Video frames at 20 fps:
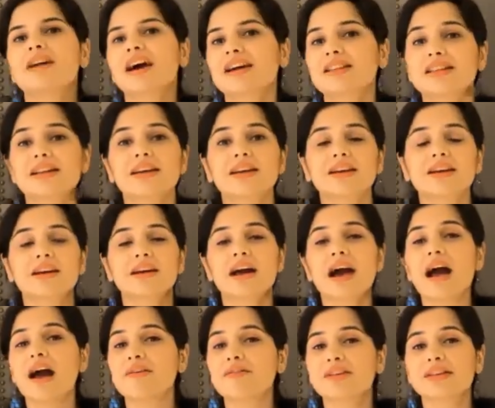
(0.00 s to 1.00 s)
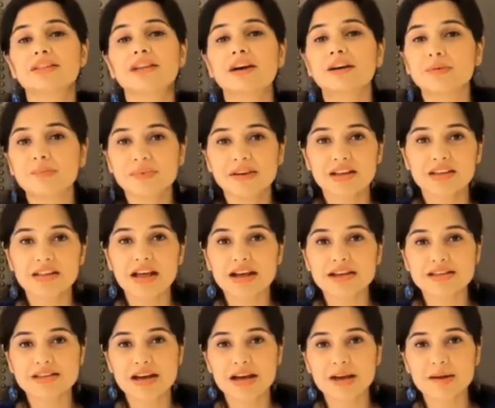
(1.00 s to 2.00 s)
I think having therapy at
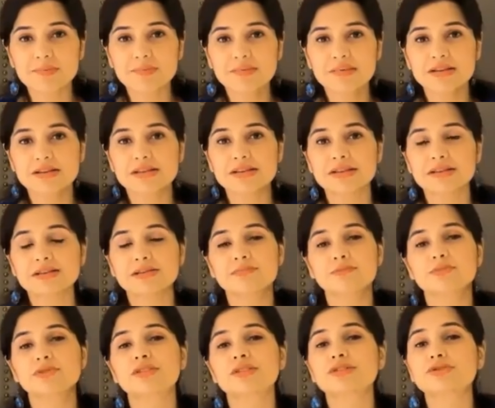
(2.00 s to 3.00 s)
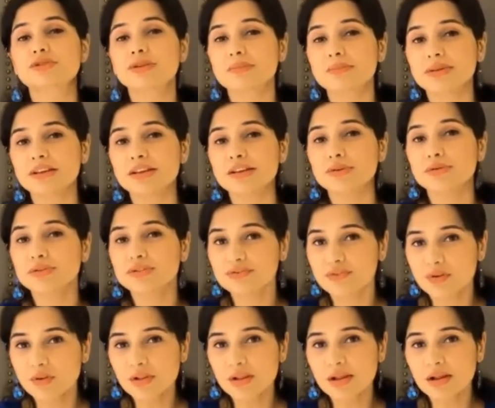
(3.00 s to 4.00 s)
that time is extremely
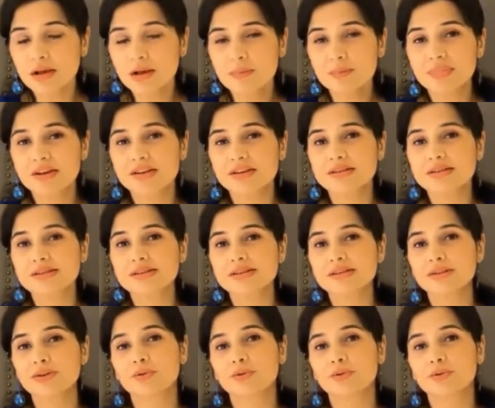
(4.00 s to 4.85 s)
useful because